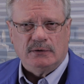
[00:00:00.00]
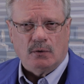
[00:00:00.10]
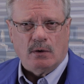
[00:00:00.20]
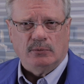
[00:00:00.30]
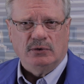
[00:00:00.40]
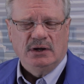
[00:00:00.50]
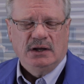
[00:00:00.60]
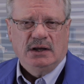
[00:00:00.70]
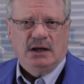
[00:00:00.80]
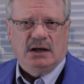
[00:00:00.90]
than normal.
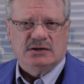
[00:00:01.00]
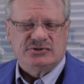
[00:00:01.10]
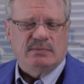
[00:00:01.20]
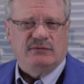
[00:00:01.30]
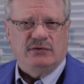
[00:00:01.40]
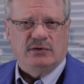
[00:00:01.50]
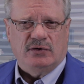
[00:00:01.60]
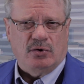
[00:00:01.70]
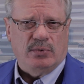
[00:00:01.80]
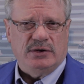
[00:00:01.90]
Uh, some feel
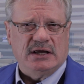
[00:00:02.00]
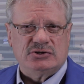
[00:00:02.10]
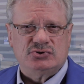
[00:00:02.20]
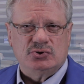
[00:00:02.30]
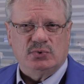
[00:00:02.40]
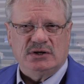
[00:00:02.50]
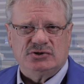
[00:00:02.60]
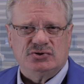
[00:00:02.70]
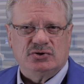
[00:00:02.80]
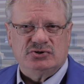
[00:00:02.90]
that over the next two
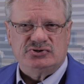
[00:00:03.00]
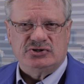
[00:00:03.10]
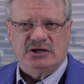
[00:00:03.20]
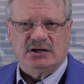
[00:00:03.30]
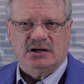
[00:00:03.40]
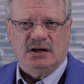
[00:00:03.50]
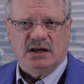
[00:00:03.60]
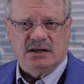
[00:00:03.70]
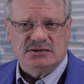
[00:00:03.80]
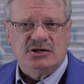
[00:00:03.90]
weeks you could see a,
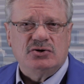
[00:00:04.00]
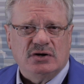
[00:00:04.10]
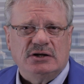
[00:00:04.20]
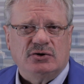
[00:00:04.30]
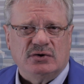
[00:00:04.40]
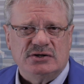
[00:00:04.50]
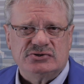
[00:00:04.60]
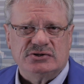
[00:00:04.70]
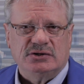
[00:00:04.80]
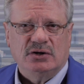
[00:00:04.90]
a continued
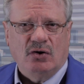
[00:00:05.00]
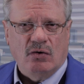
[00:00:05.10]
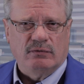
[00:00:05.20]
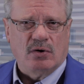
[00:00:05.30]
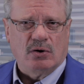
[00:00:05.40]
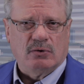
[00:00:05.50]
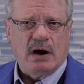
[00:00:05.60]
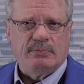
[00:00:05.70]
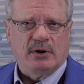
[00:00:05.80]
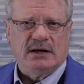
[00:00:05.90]
increase in overall
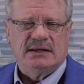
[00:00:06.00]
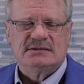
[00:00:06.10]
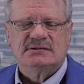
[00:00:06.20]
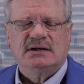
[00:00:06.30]
crop ratings.